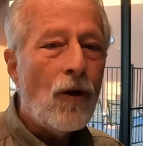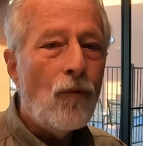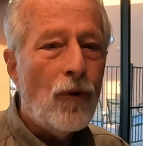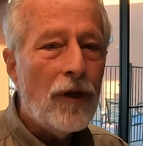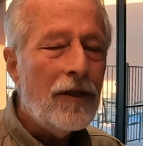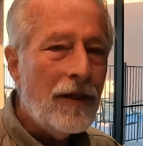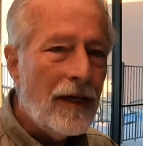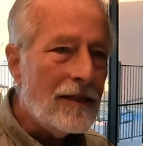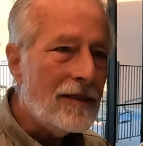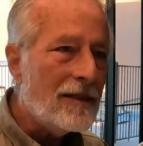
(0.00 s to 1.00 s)
One of the
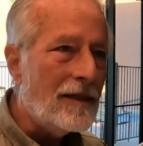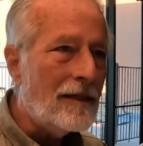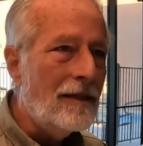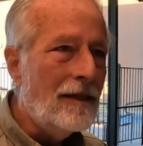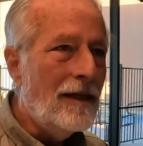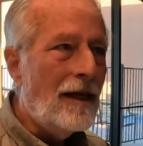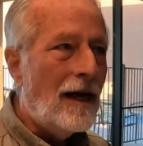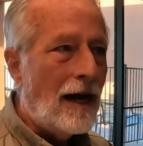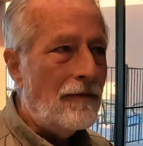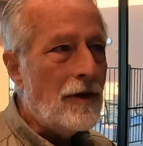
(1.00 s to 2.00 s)
things that
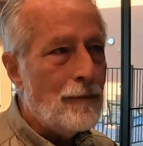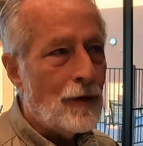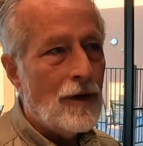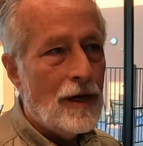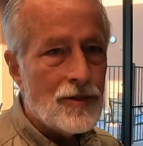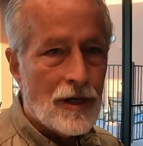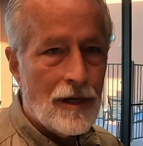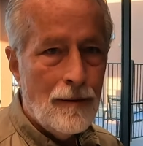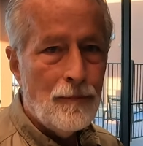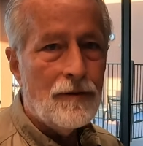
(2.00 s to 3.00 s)
I've come across a
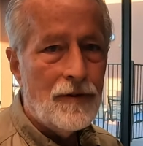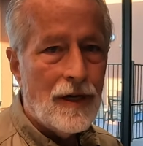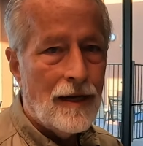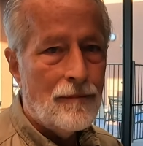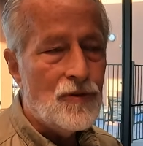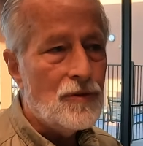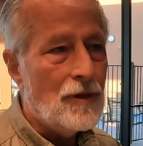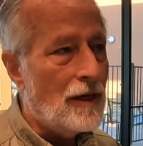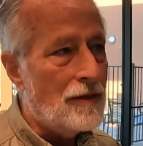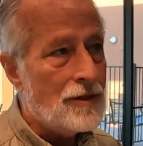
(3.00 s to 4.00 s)
couple of times,
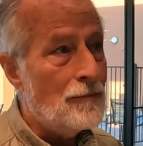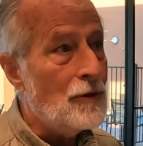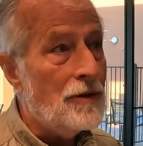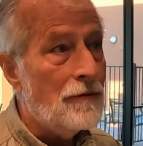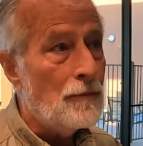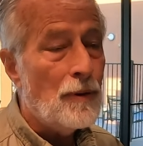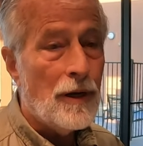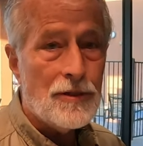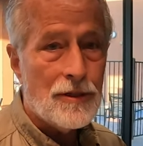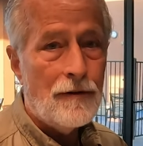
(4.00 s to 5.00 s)
uh, some of the different
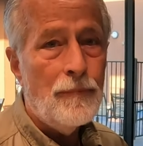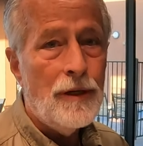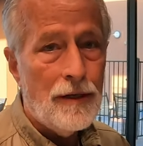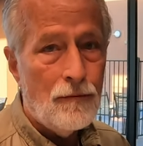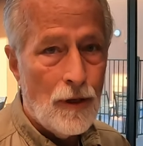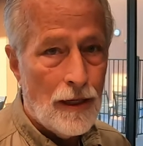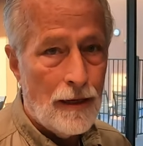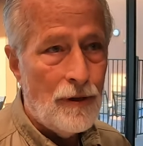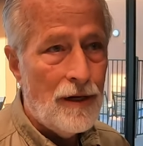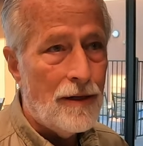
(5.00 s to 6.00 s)
parks that I've been in while
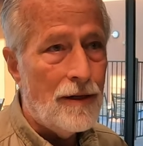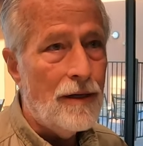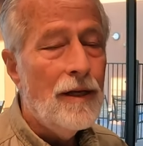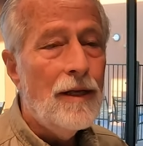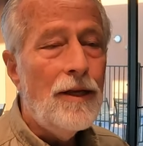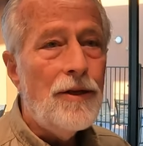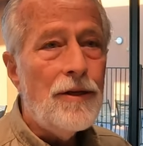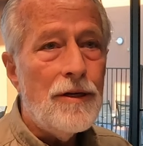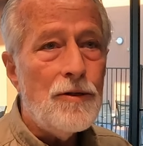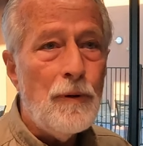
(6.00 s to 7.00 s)
I'm here,
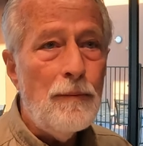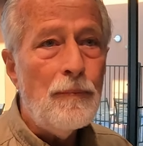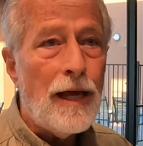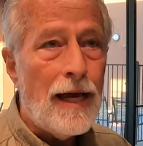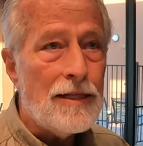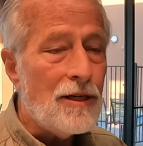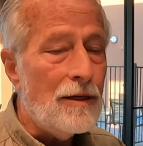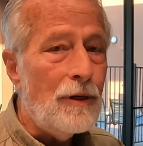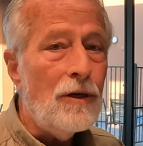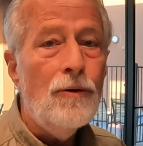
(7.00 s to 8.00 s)
is people
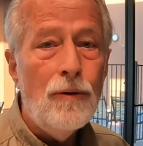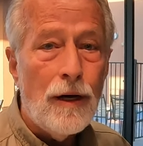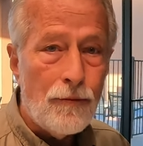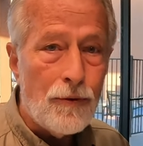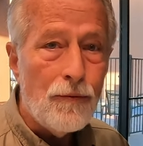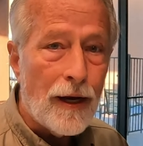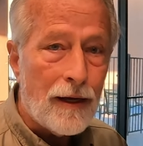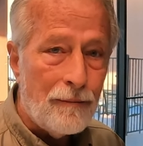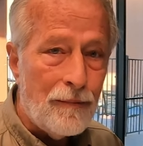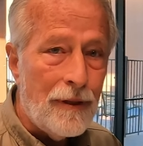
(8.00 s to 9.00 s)
asking me who I would
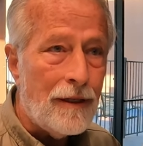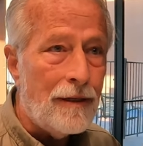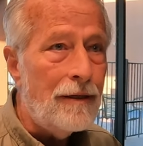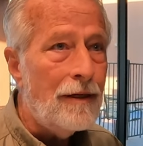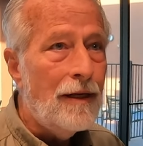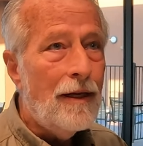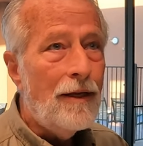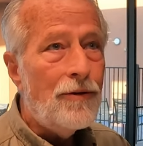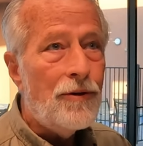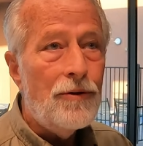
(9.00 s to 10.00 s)
recommend
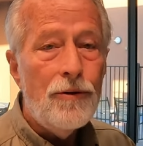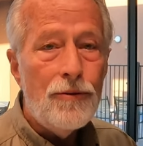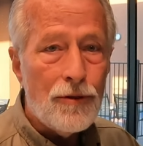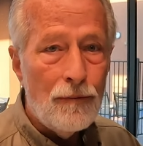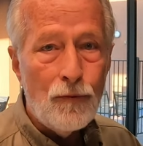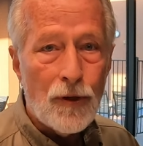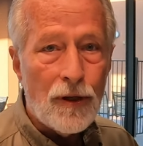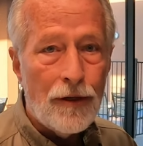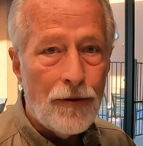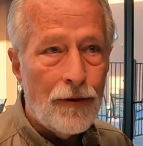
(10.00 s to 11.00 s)
to do some
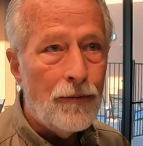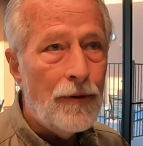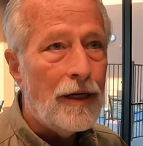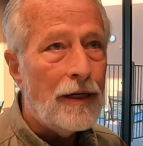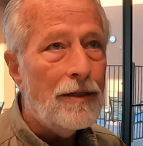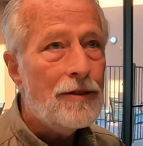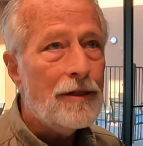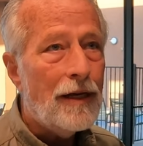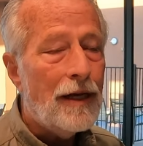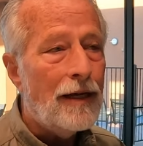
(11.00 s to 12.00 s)
work on their
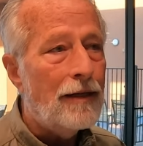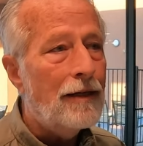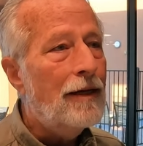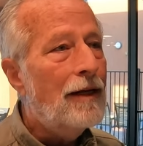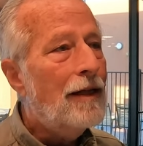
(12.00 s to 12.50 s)
rigs, and